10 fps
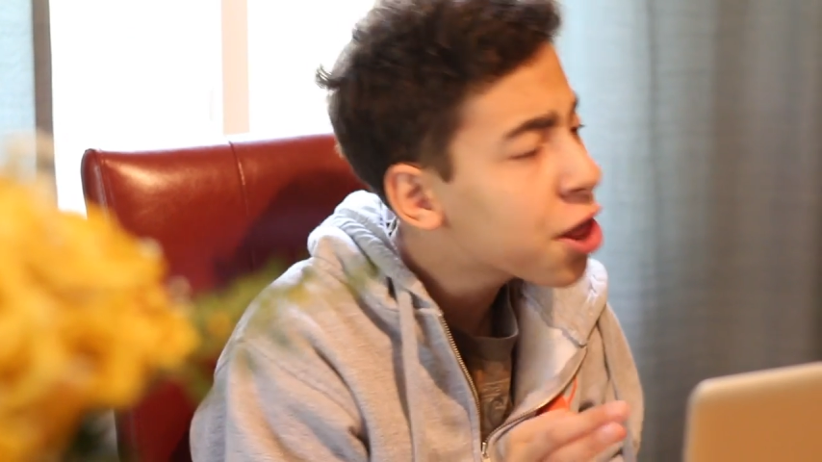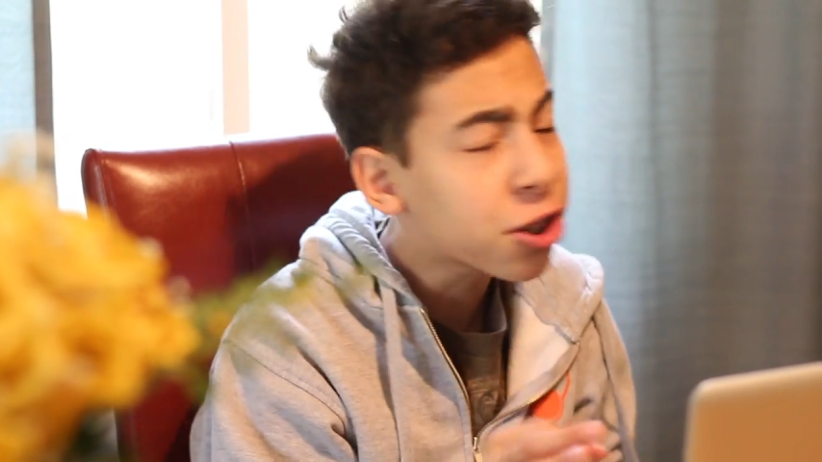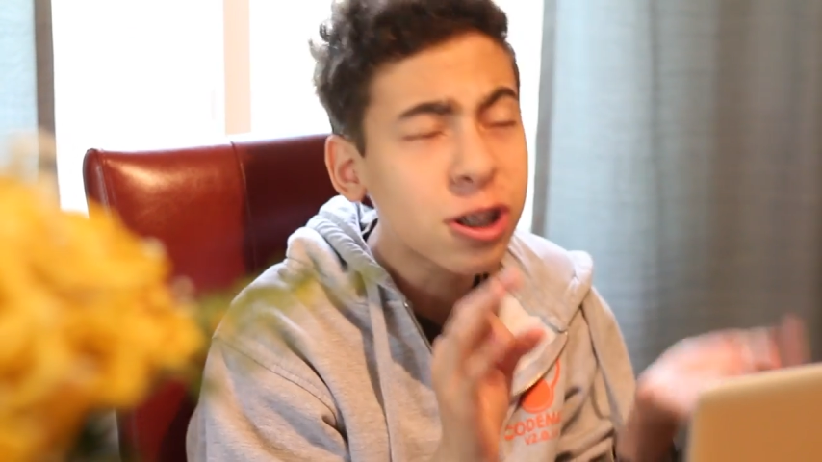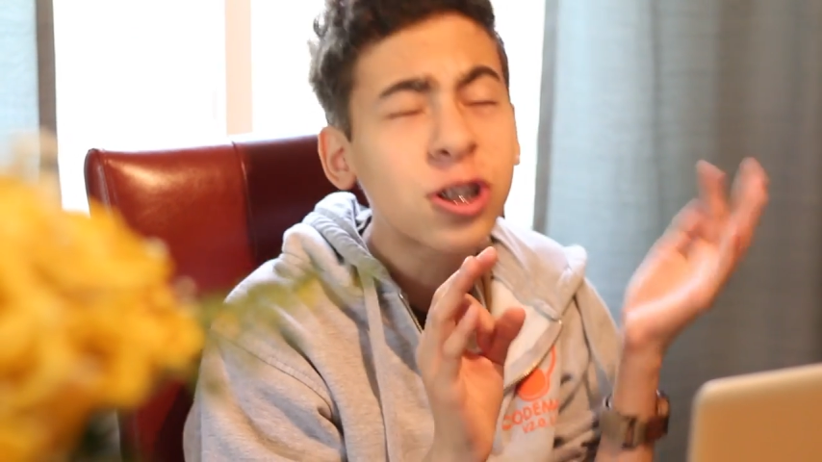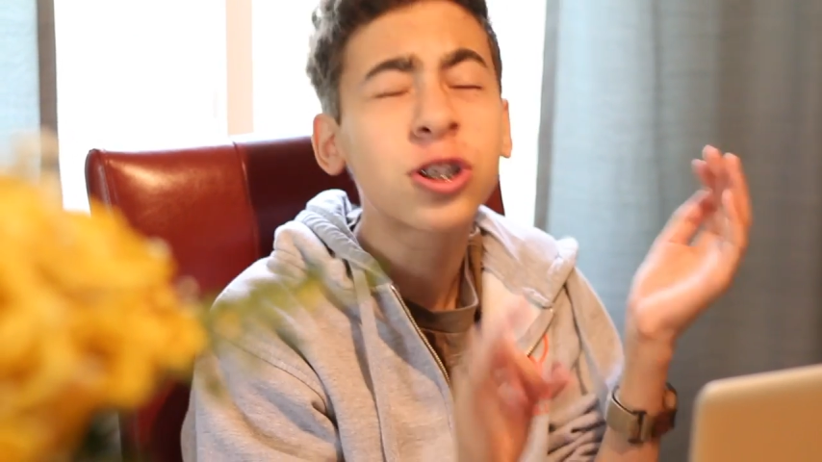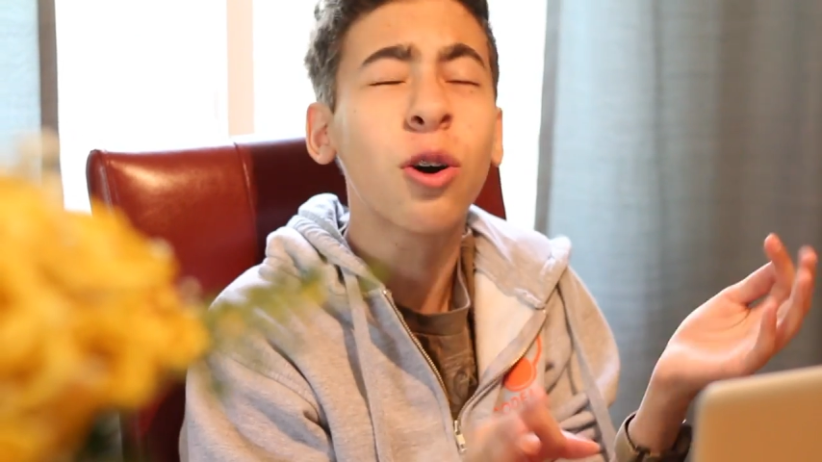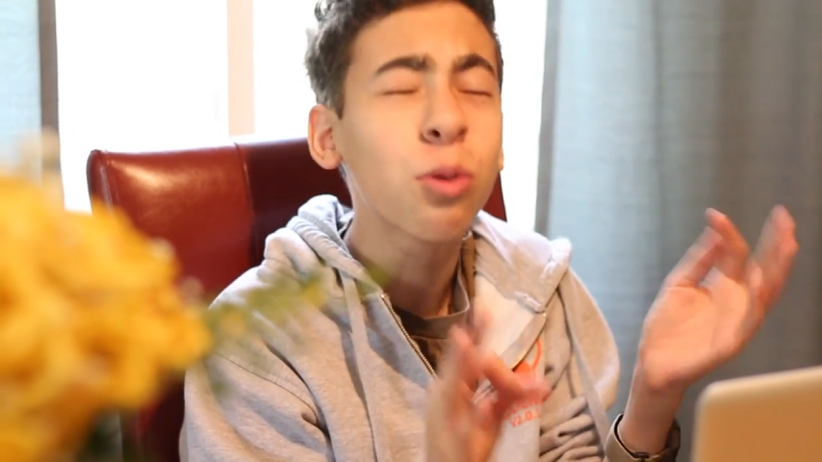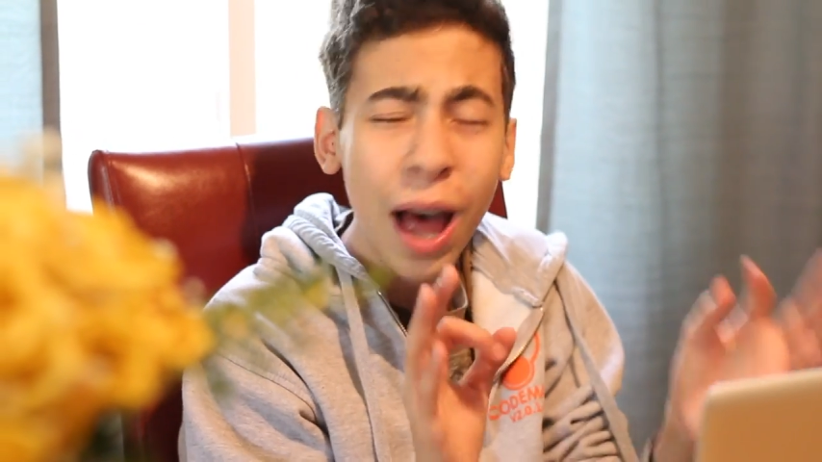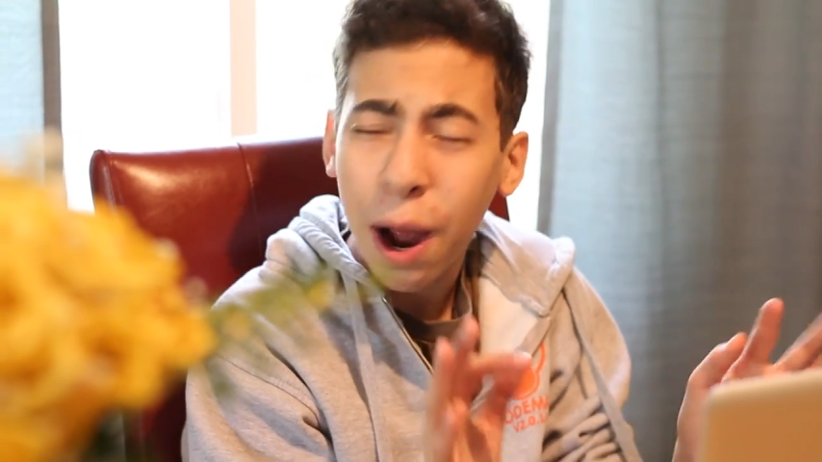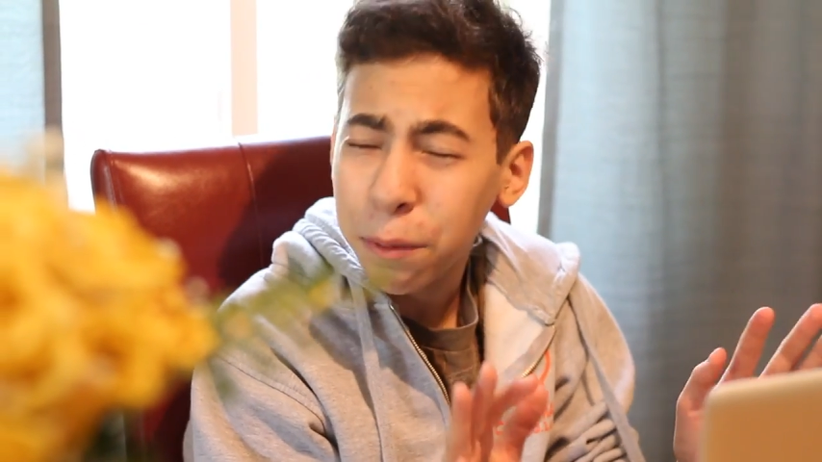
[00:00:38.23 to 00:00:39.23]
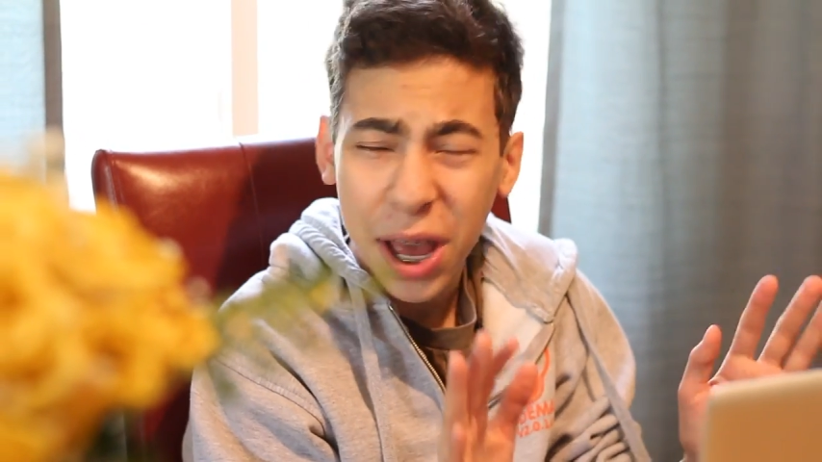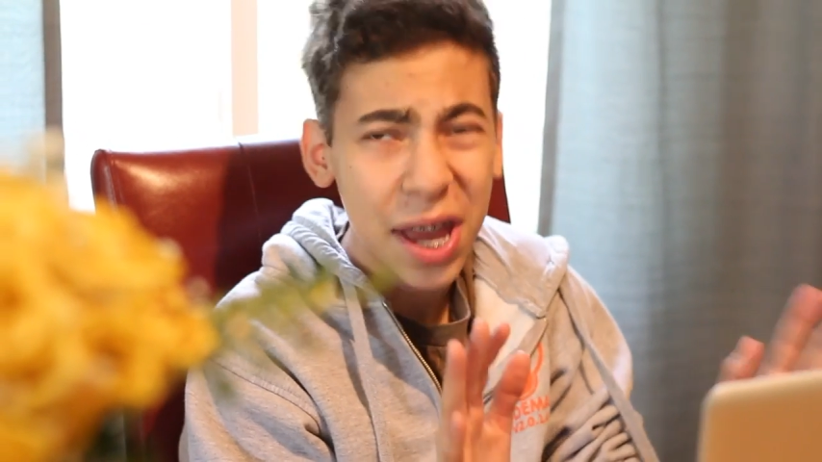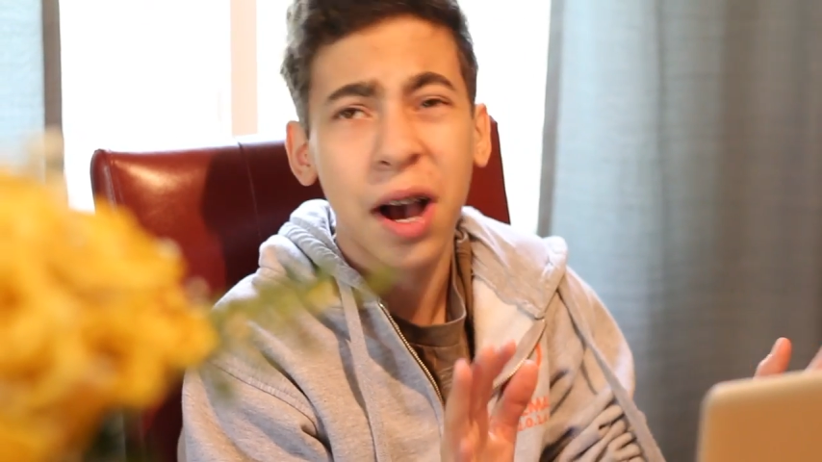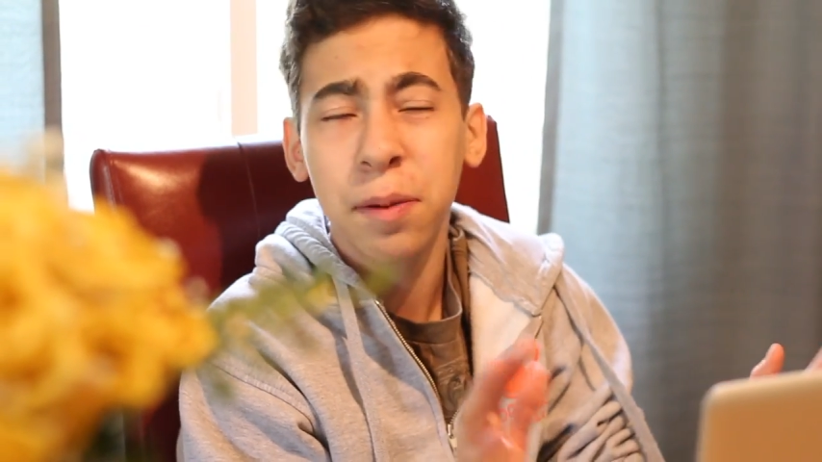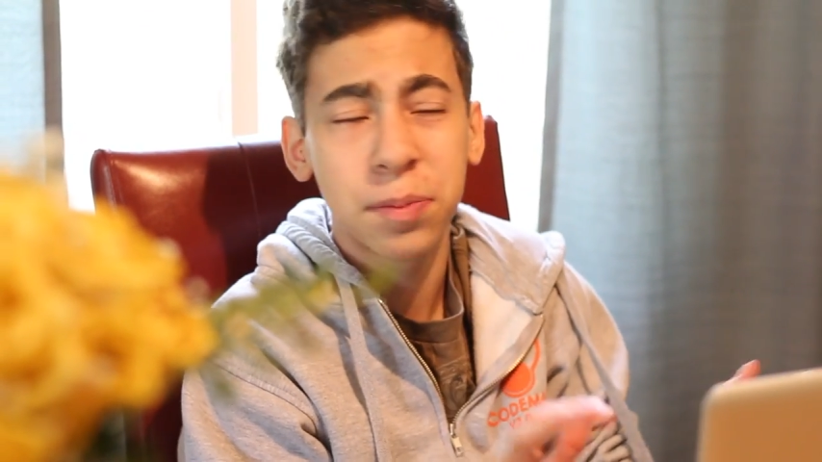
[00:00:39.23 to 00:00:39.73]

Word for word: They're so loud and